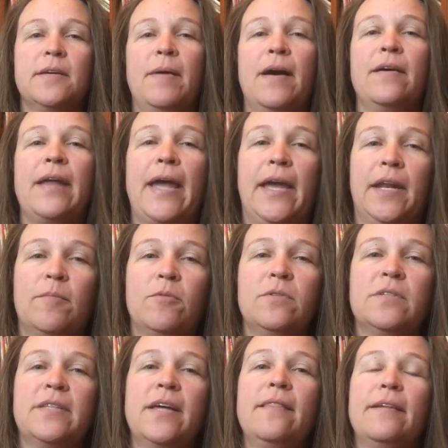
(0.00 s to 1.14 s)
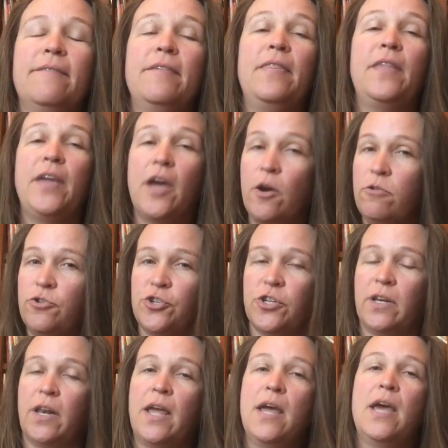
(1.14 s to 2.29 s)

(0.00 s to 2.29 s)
about animals that live in the ocean.